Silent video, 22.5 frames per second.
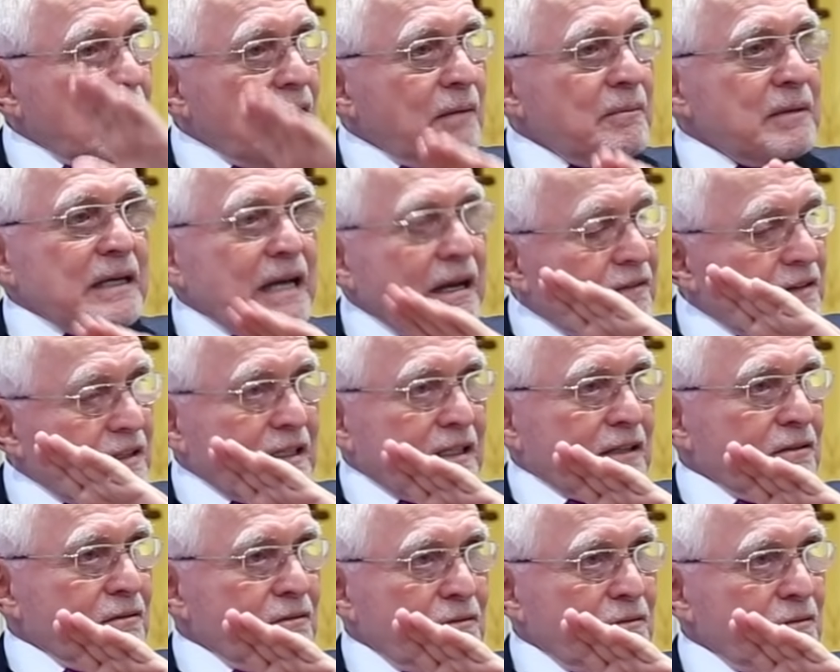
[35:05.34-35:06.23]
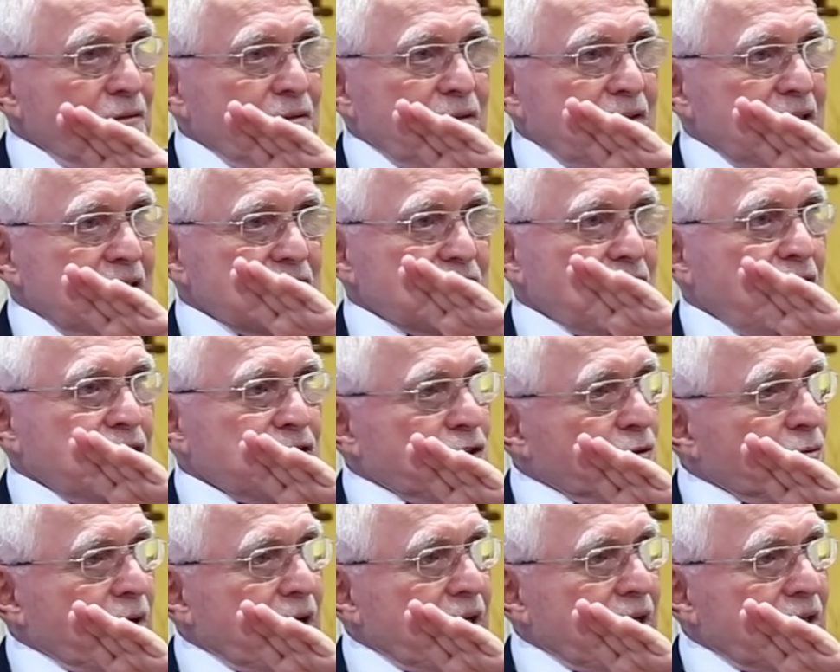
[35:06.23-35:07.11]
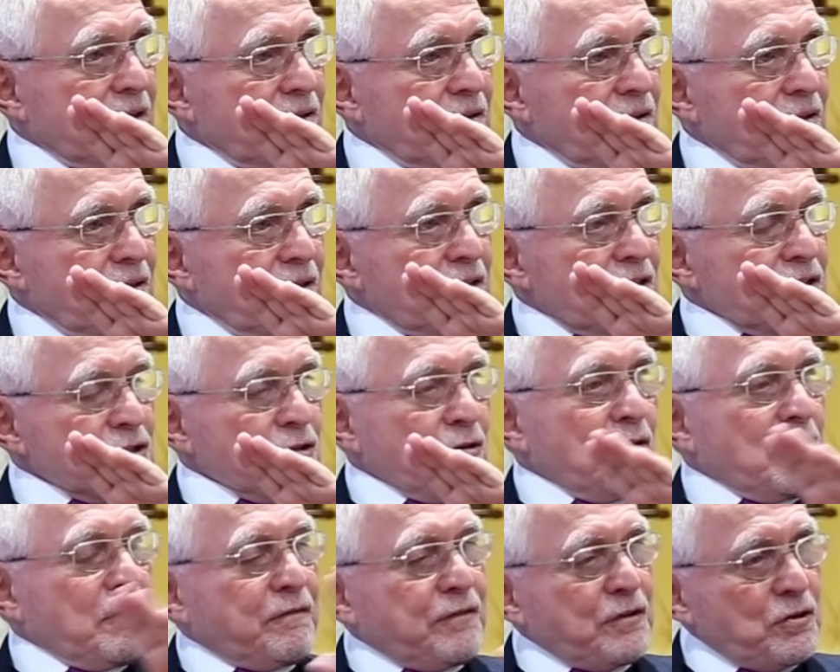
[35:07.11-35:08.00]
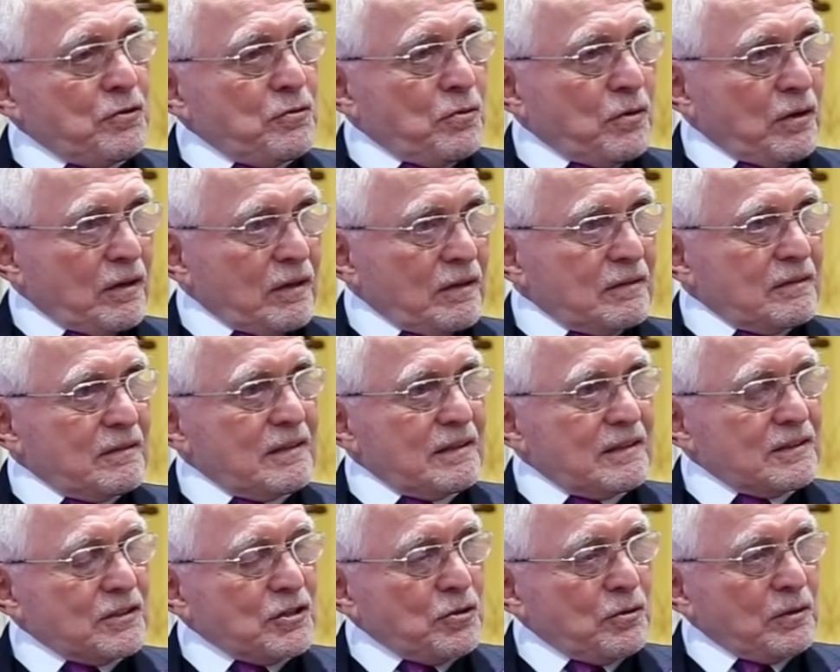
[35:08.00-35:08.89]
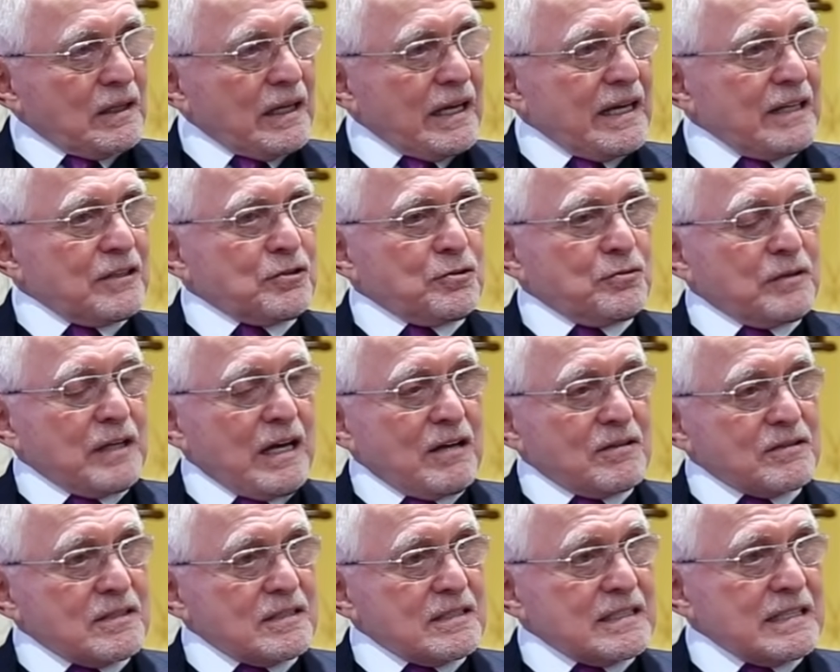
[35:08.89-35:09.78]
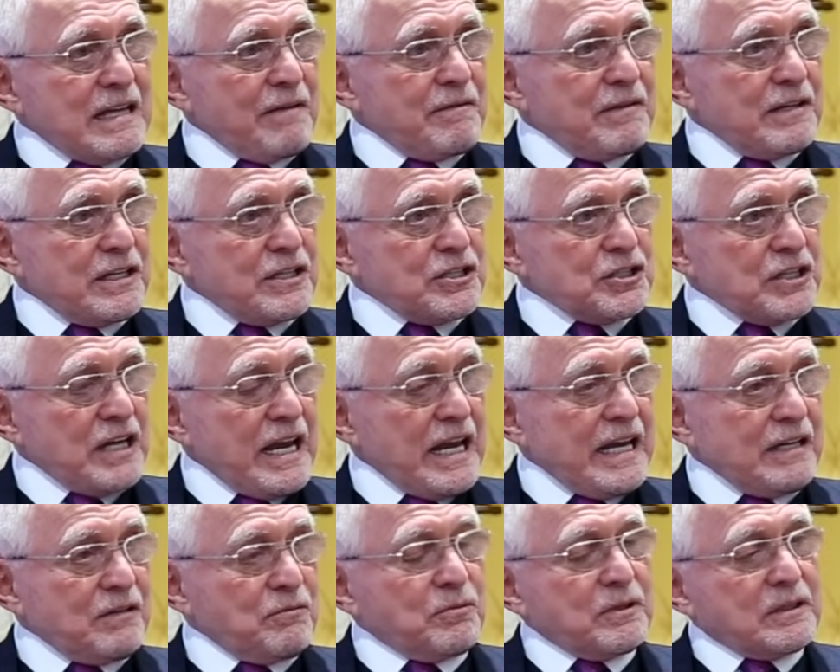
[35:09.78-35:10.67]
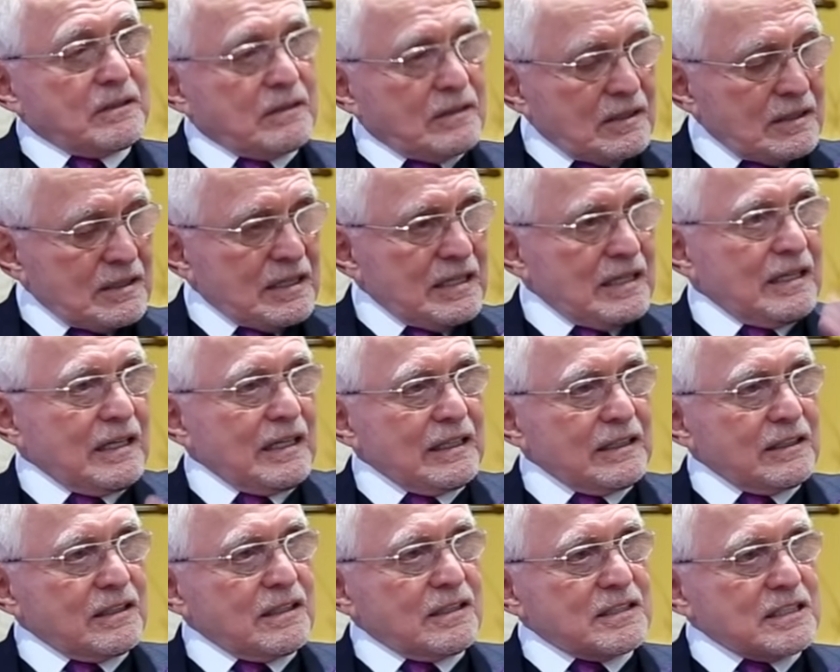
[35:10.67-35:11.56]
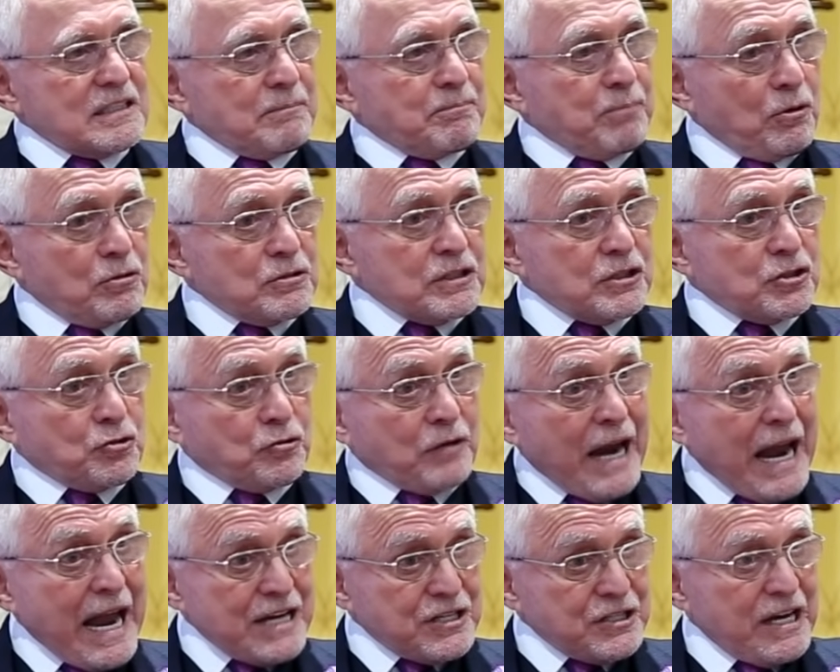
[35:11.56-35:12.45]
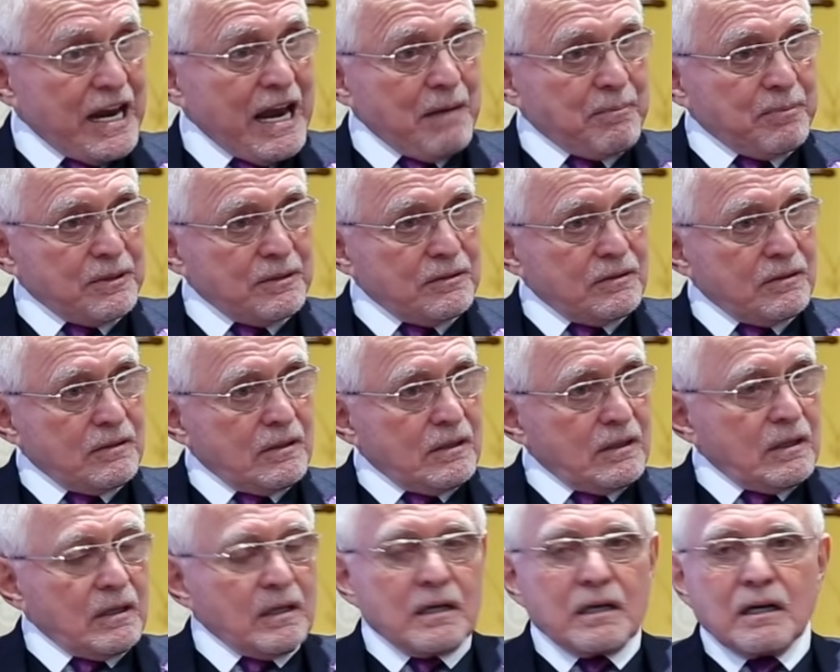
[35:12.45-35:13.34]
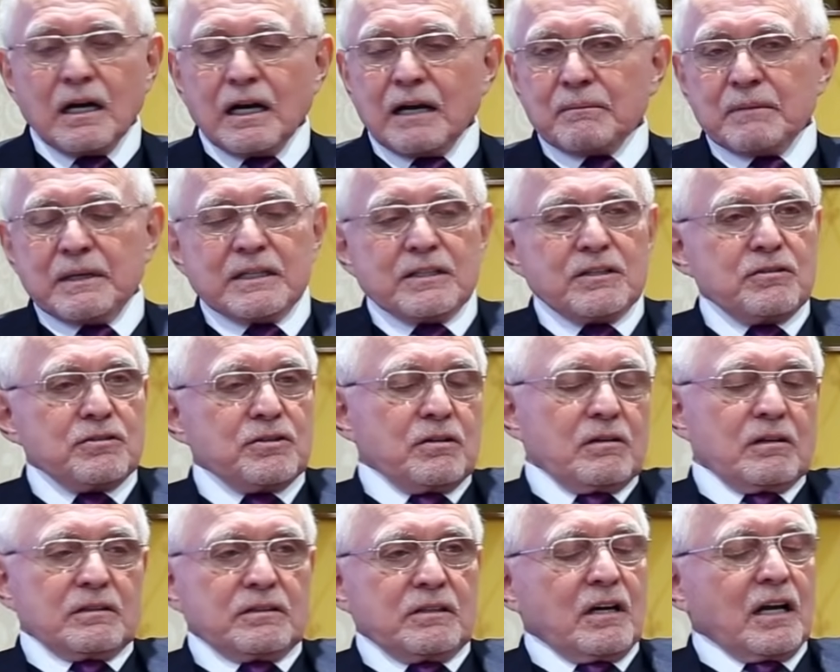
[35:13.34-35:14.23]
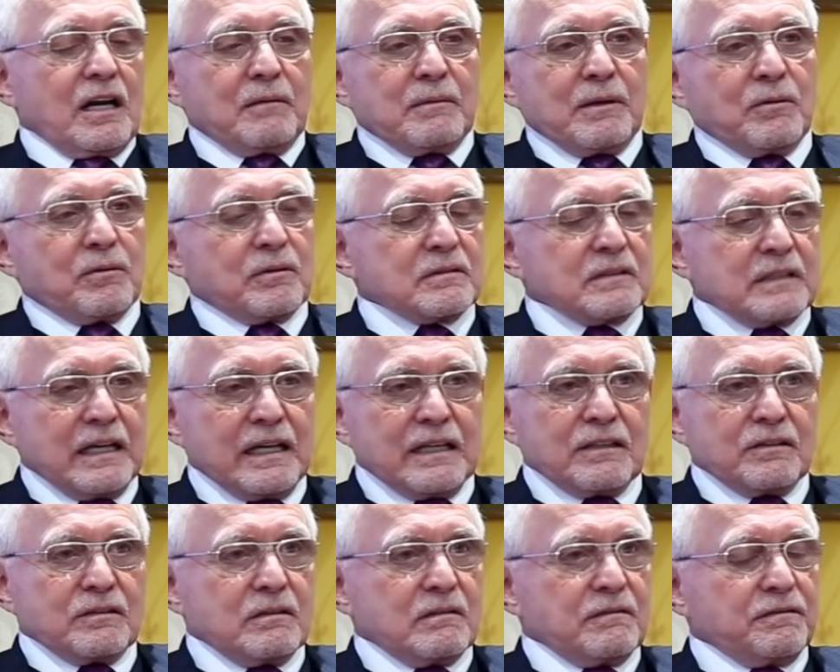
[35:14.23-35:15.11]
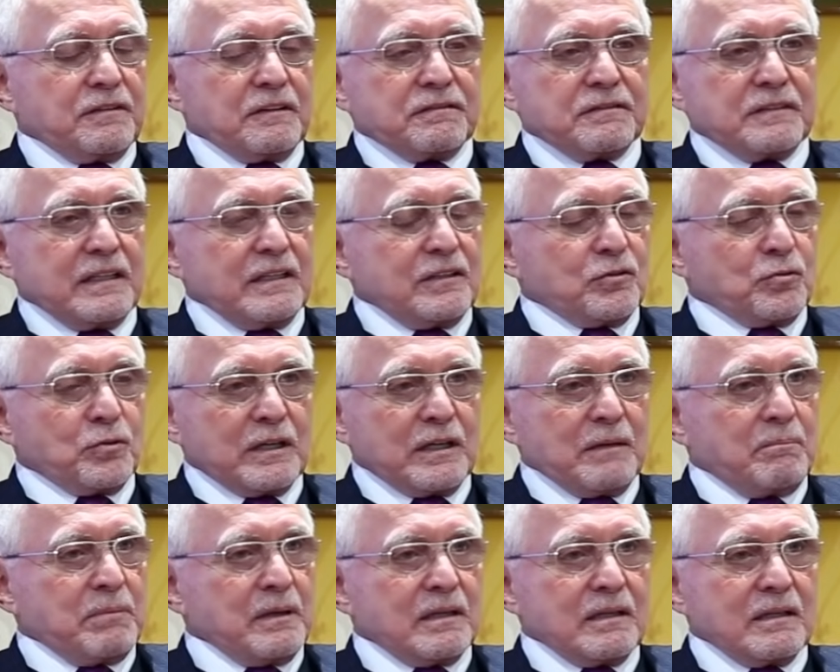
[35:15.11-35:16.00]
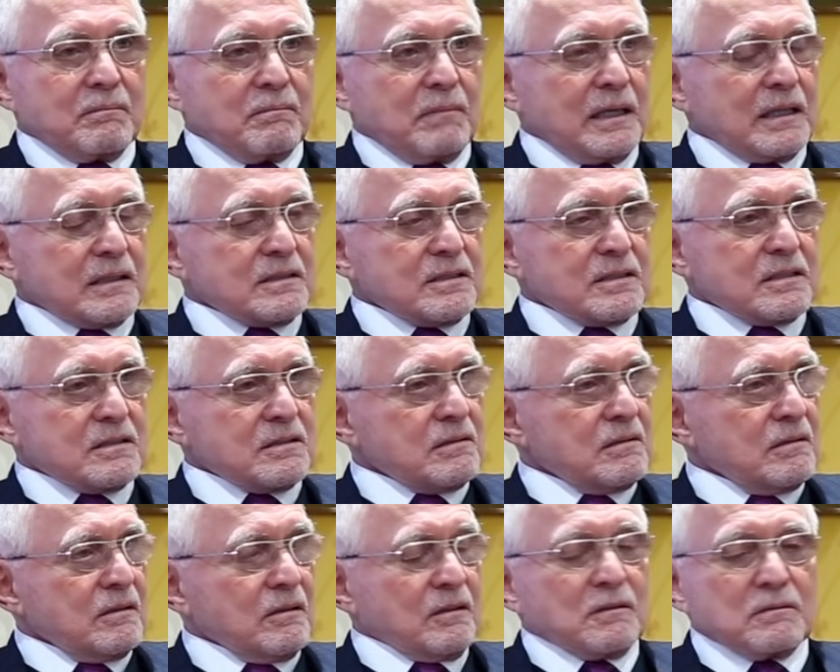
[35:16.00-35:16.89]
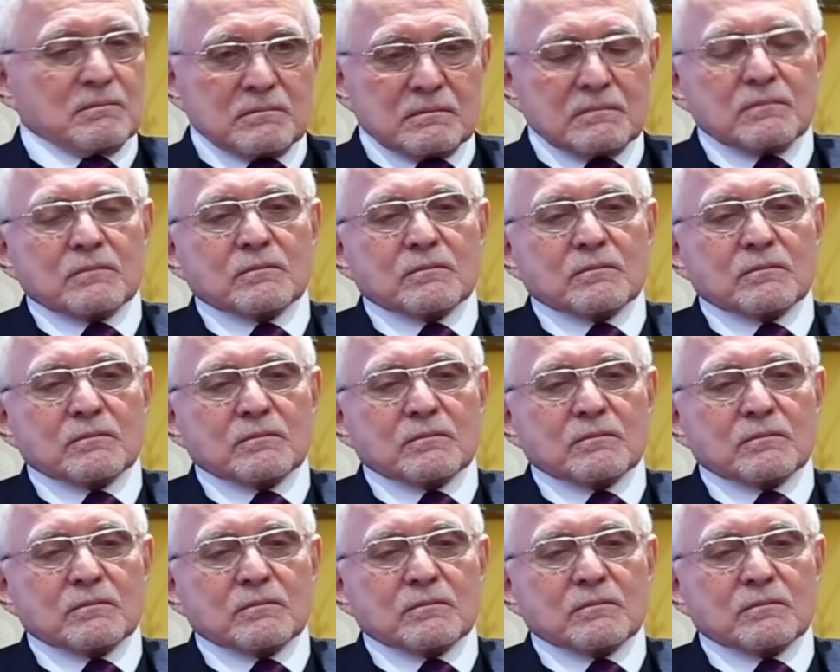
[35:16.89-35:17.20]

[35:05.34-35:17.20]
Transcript: I mean, everything has gone your way. So if you were in QLA 2007 ish, 8, when the uh, supposed crash happened, I mean, you, you ought to be worth 10, 15, 20 billion bucks or